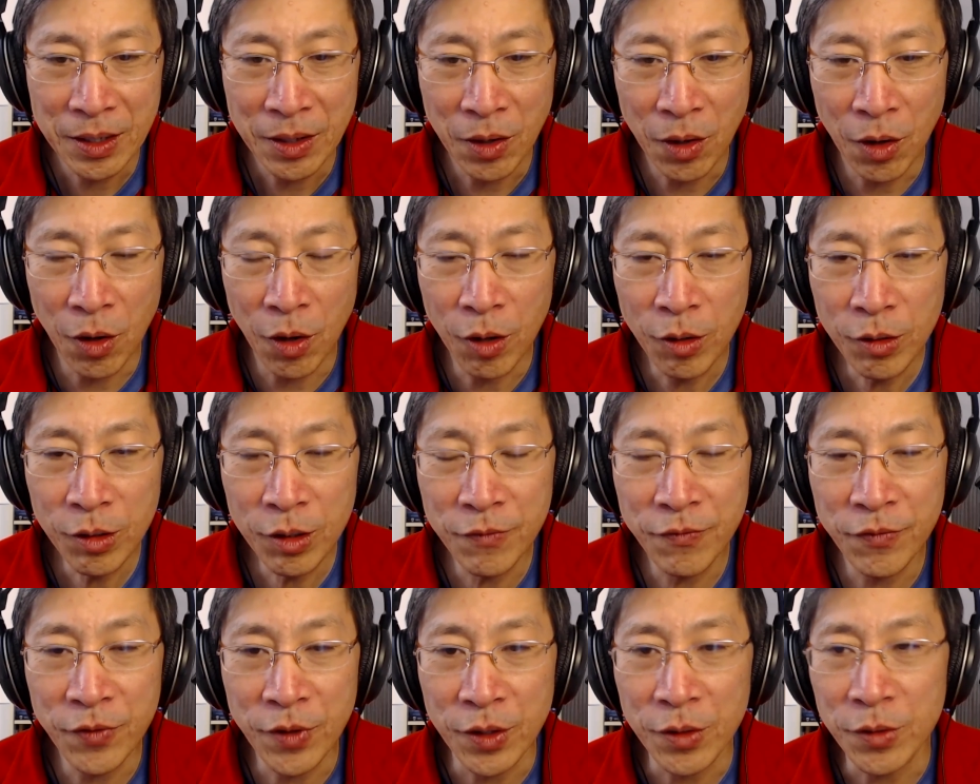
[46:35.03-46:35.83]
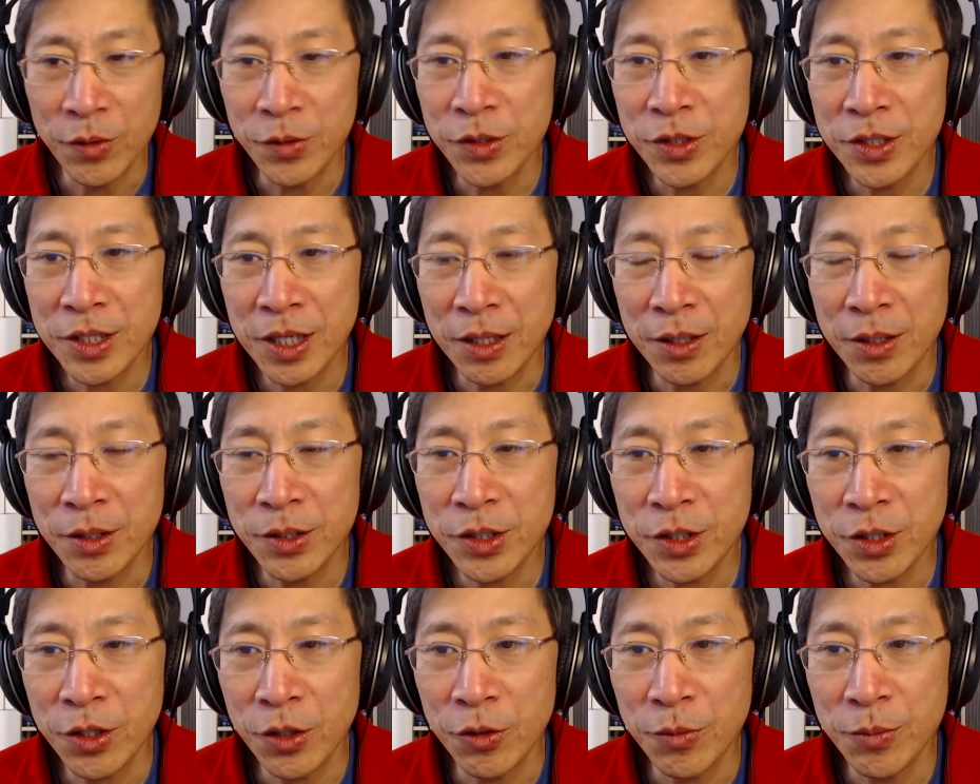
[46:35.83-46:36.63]
all of those
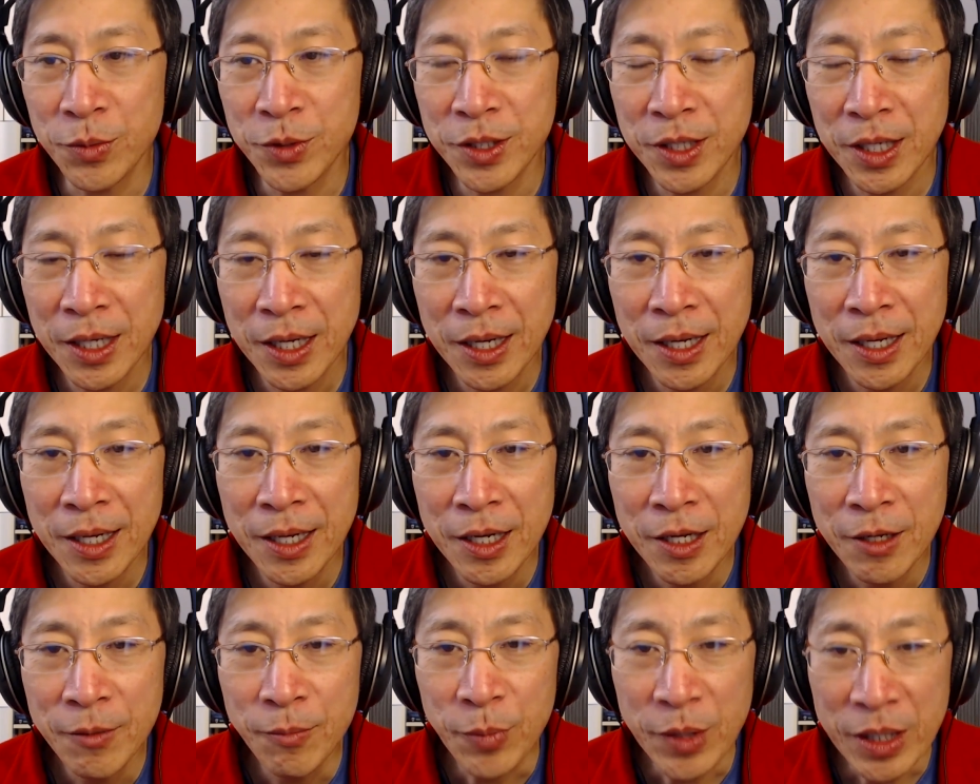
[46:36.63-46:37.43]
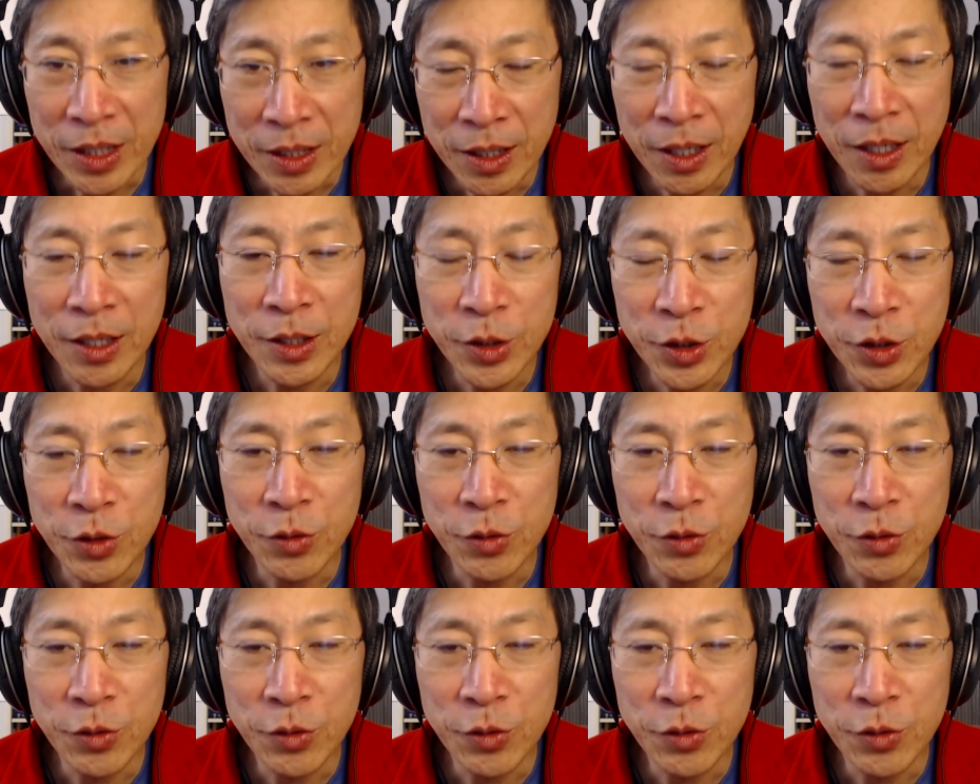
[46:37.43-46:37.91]
telescopes, because